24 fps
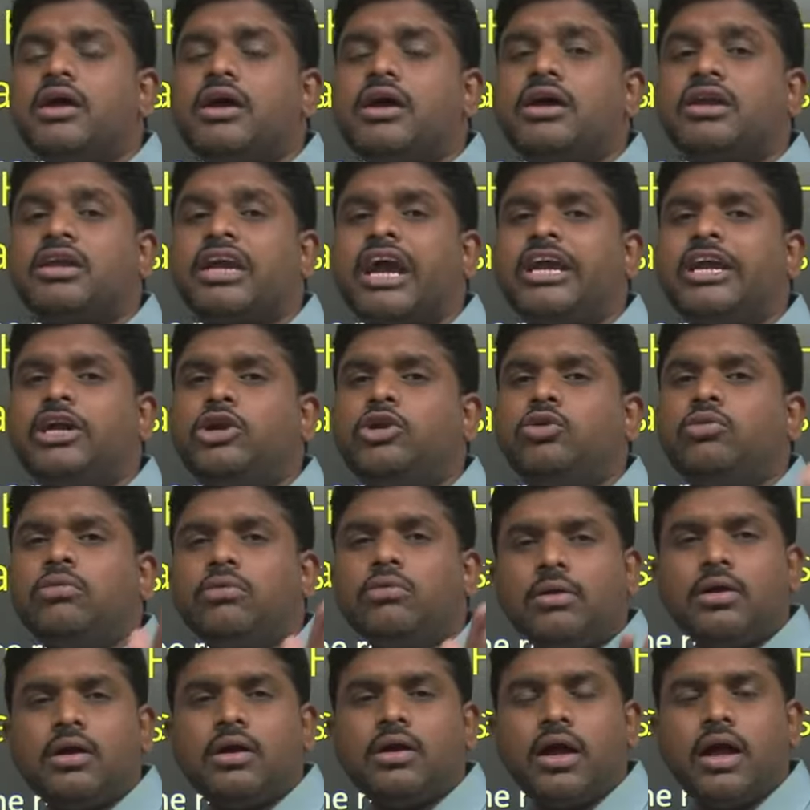Right
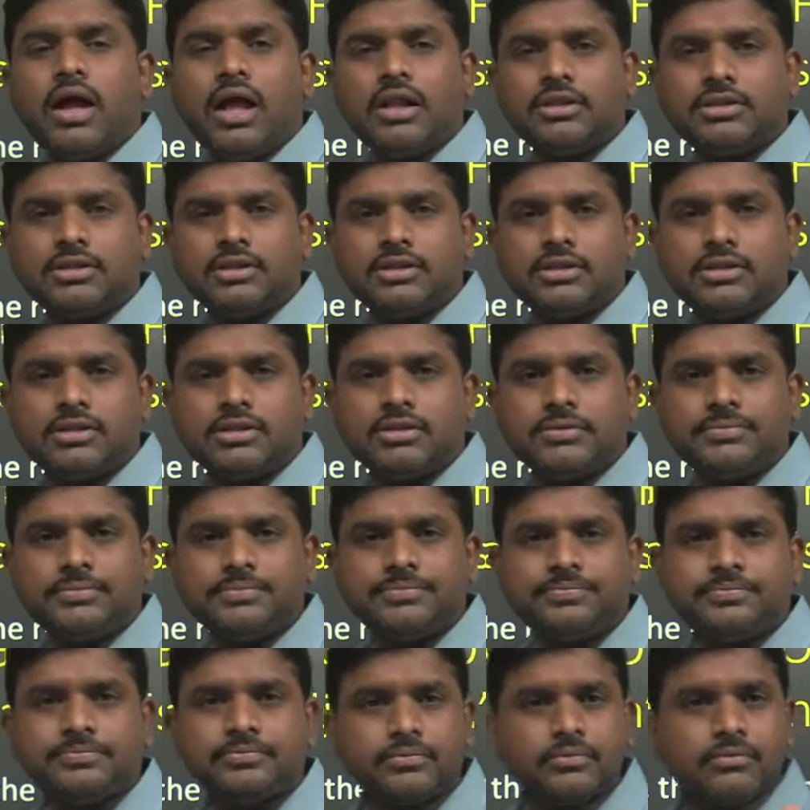to health.
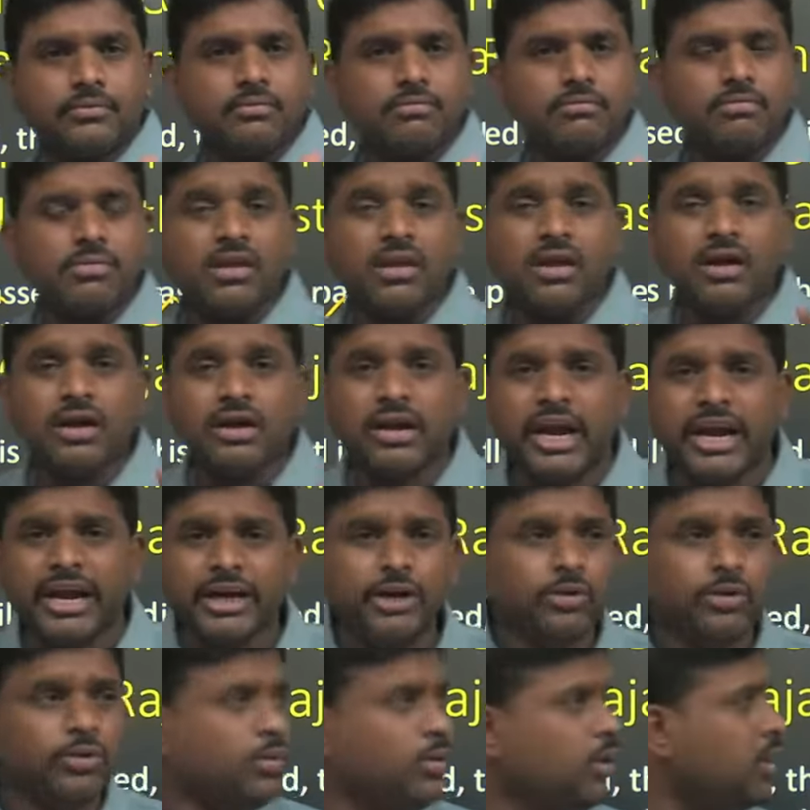
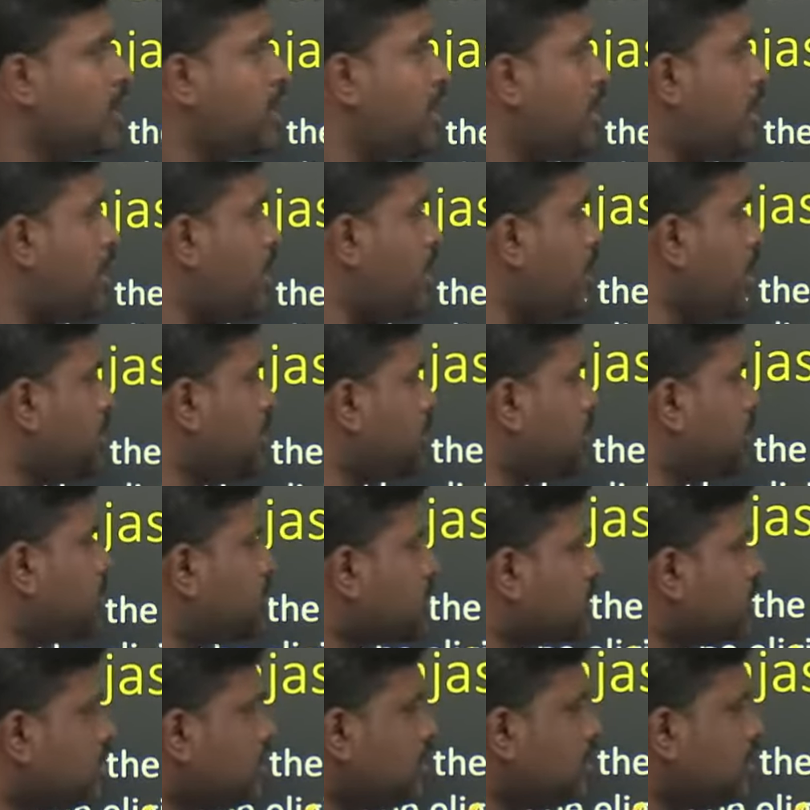Right to health.